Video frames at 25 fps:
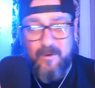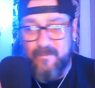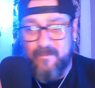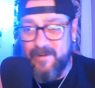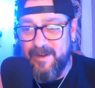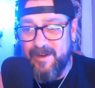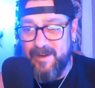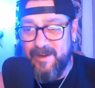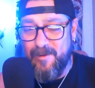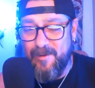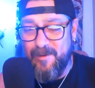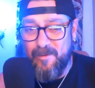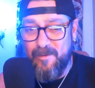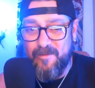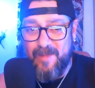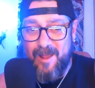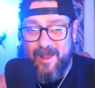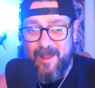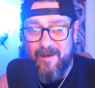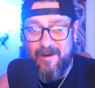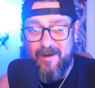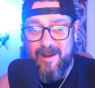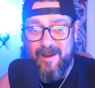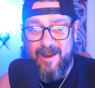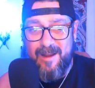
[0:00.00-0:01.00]
videos
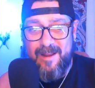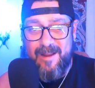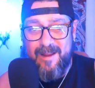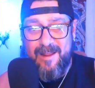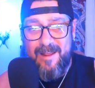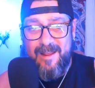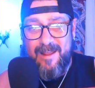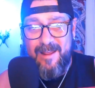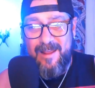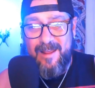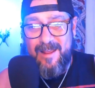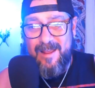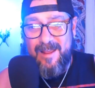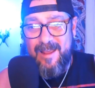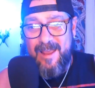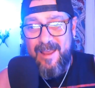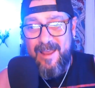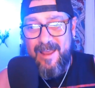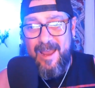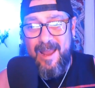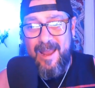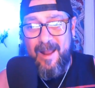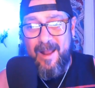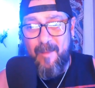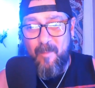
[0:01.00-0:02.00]
out, right?
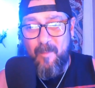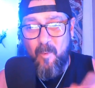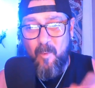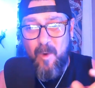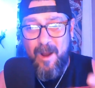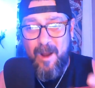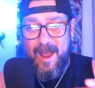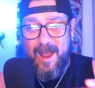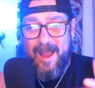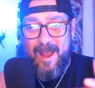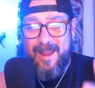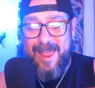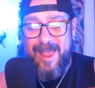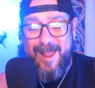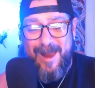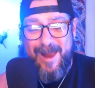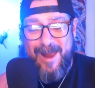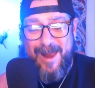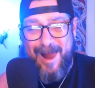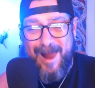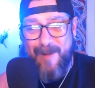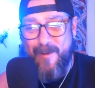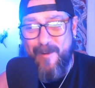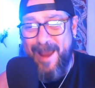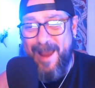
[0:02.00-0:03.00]
And I one I,
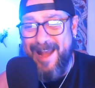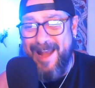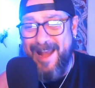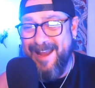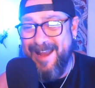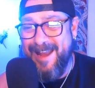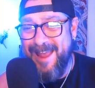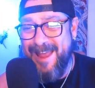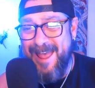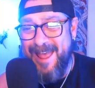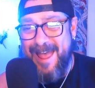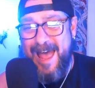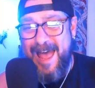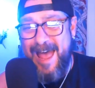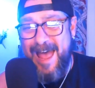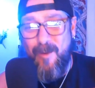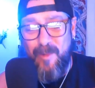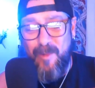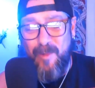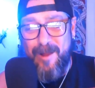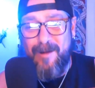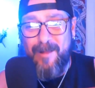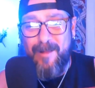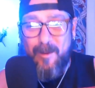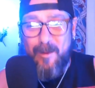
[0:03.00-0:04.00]
I waited I
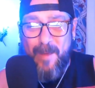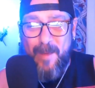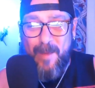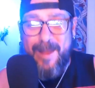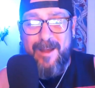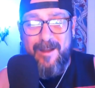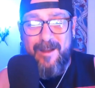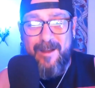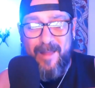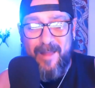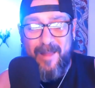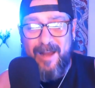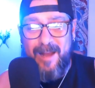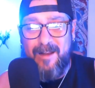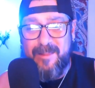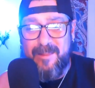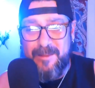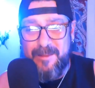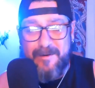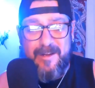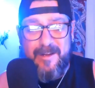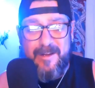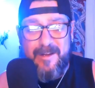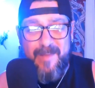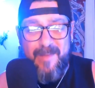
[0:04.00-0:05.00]
literally waited till like
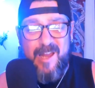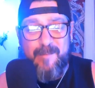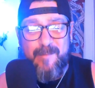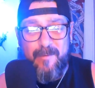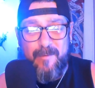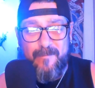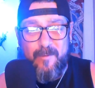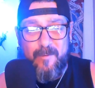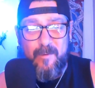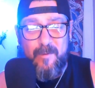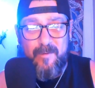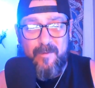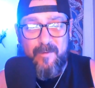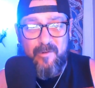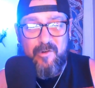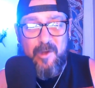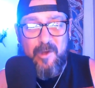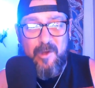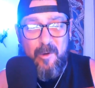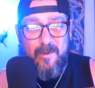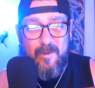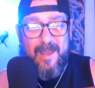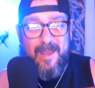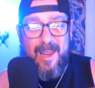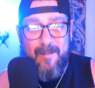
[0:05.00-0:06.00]
thirty minutes before the
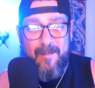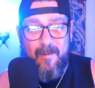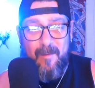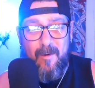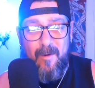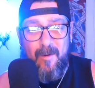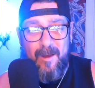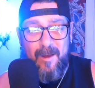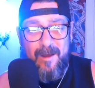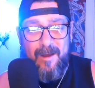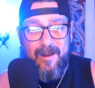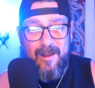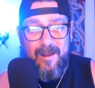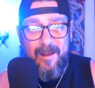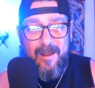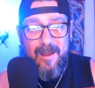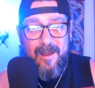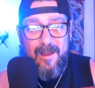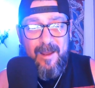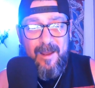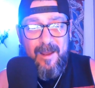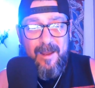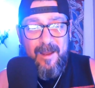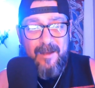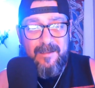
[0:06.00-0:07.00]
show came on.
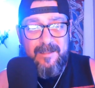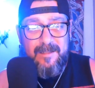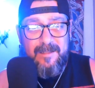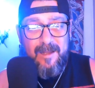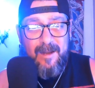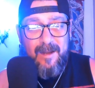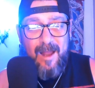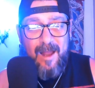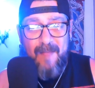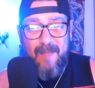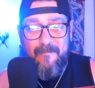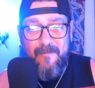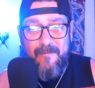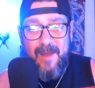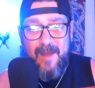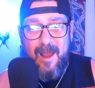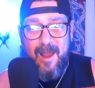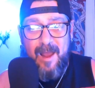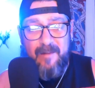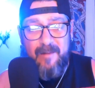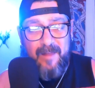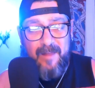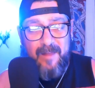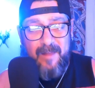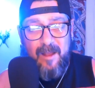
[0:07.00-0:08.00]
And I forgot. I
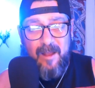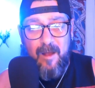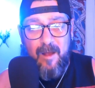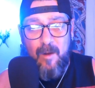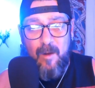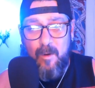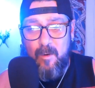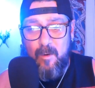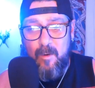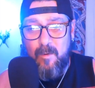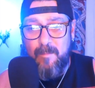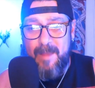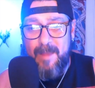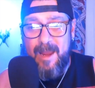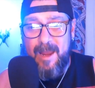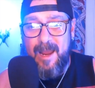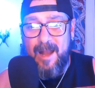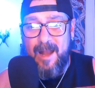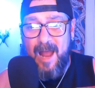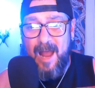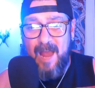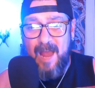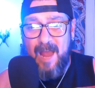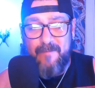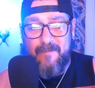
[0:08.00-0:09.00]
was like, "Oh man,
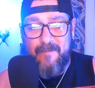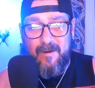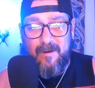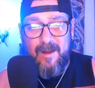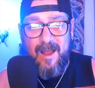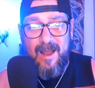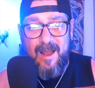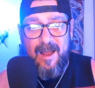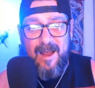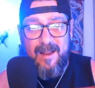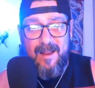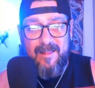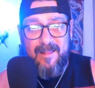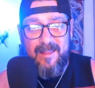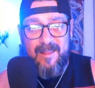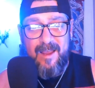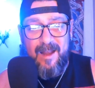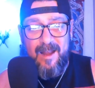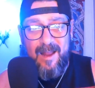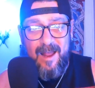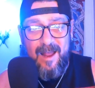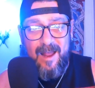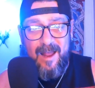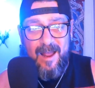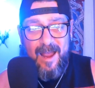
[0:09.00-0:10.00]
I forgot that
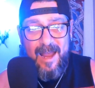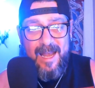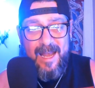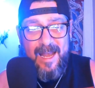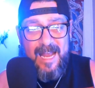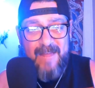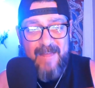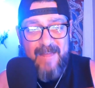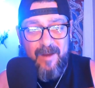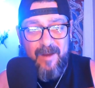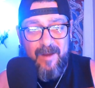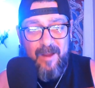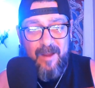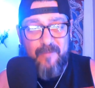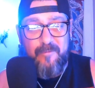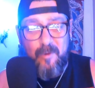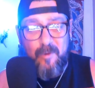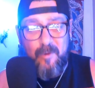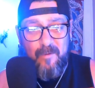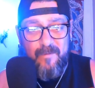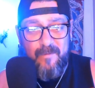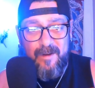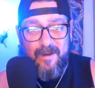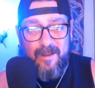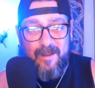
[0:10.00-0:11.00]
I didn't have an
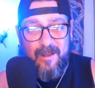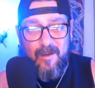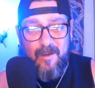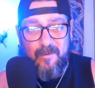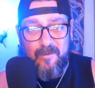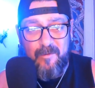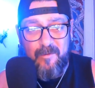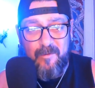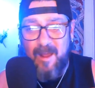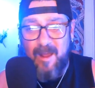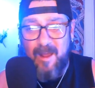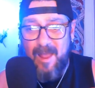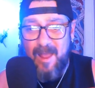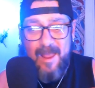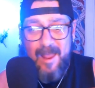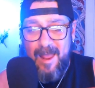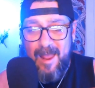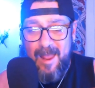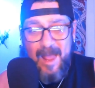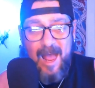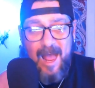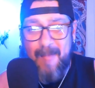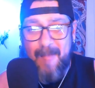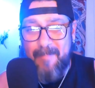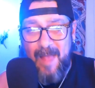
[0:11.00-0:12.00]
intro video." So I,
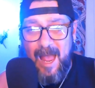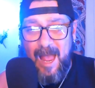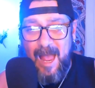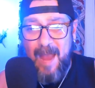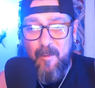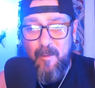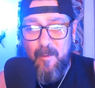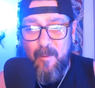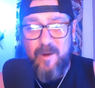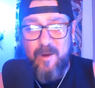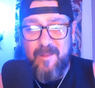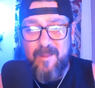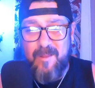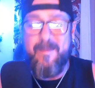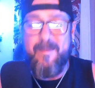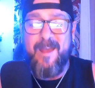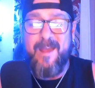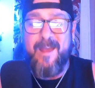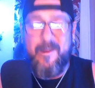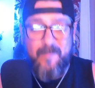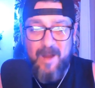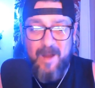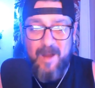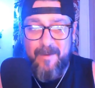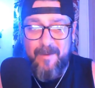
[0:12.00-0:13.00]
I'm, I work the
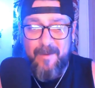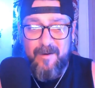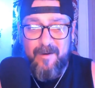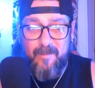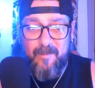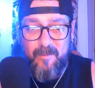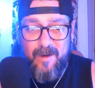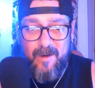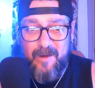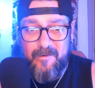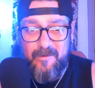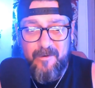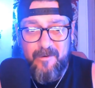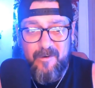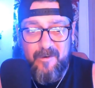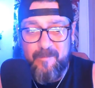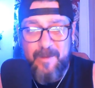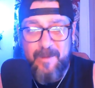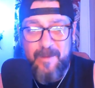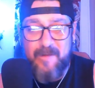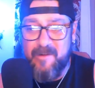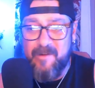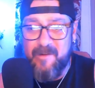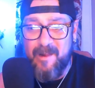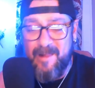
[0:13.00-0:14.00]
best when I'm under pressure,
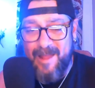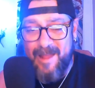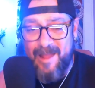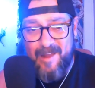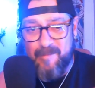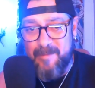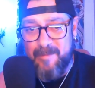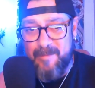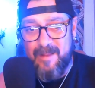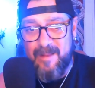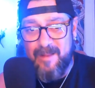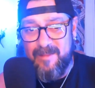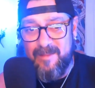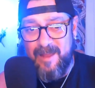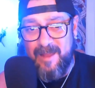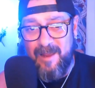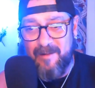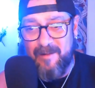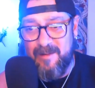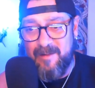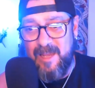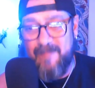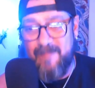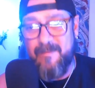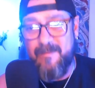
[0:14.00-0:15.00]
especially at last minute
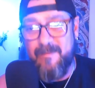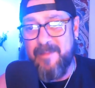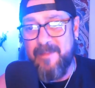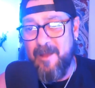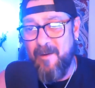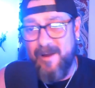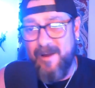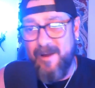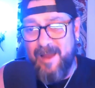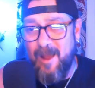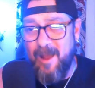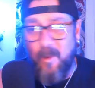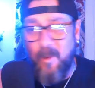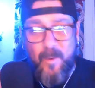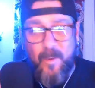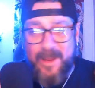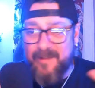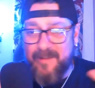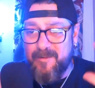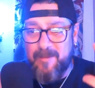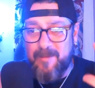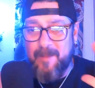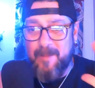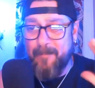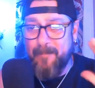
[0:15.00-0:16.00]
things. Even though I got
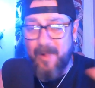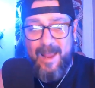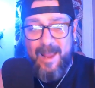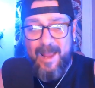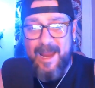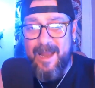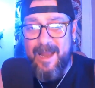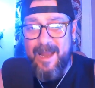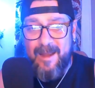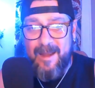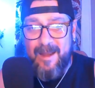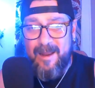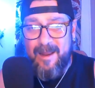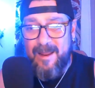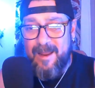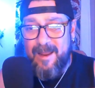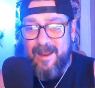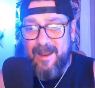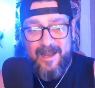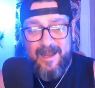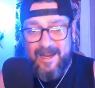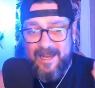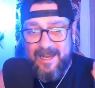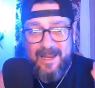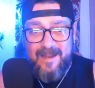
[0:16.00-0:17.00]
weeks to plan it
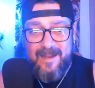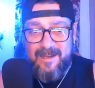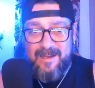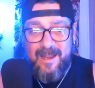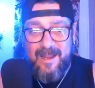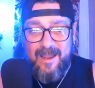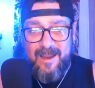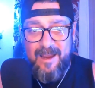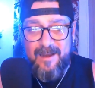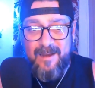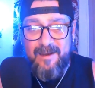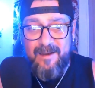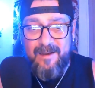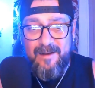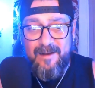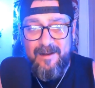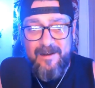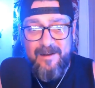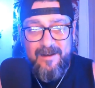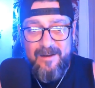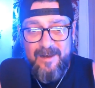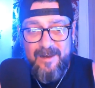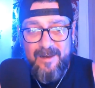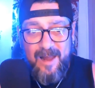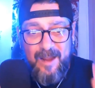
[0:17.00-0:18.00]
to get it done,
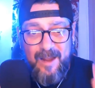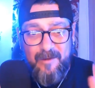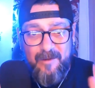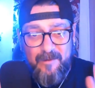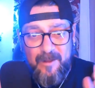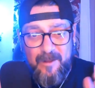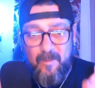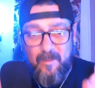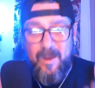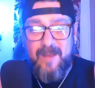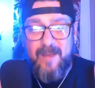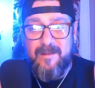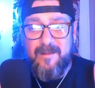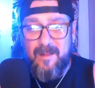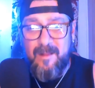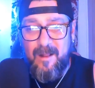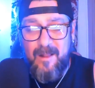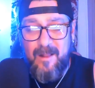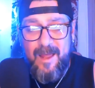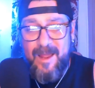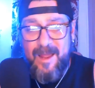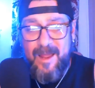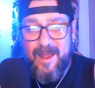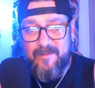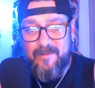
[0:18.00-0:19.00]
I usually wait till the
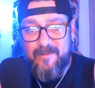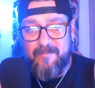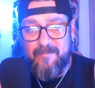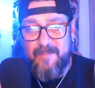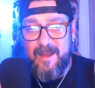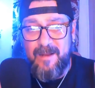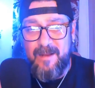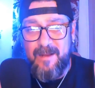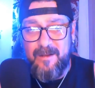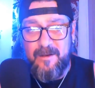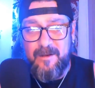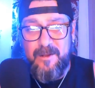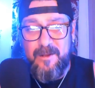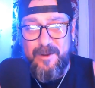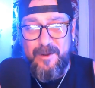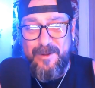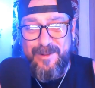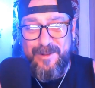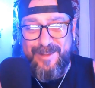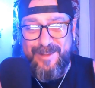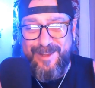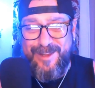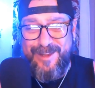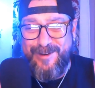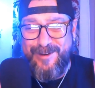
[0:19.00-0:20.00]
last minute to do,
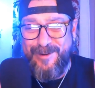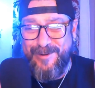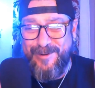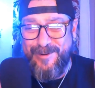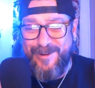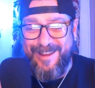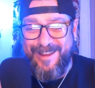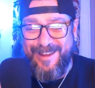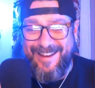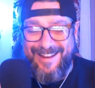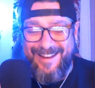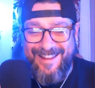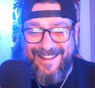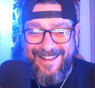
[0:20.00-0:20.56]
to do it.